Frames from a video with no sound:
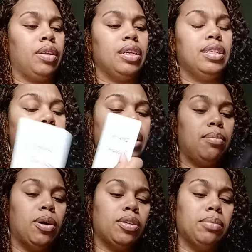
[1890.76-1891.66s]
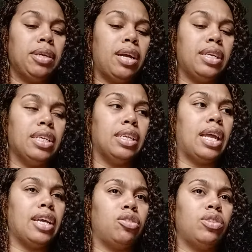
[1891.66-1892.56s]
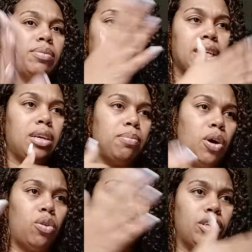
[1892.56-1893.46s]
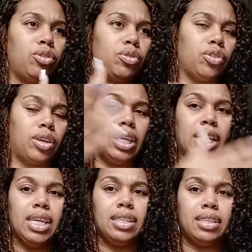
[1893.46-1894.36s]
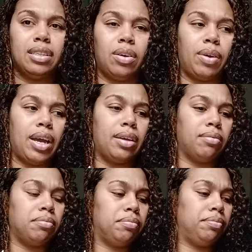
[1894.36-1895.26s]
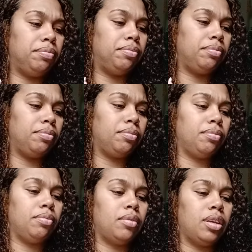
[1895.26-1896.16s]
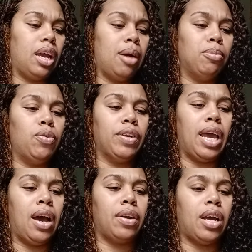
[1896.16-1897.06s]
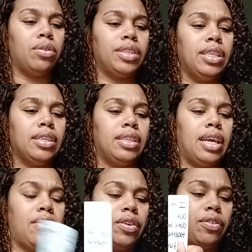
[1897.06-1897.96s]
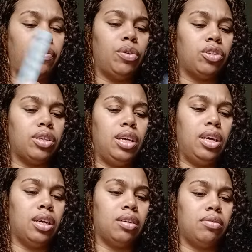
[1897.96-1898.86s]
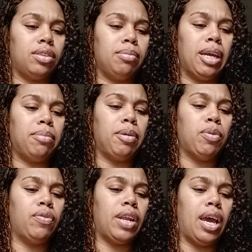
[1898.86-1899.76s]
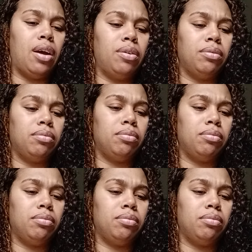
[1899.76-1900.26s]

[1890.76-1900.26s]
Singing bowl. Some of y'all need to like do some singing bowl rituals or cleanse. Okay. I'm moving out. I don't see us together in the future. Yeah. Somebody could be moving out.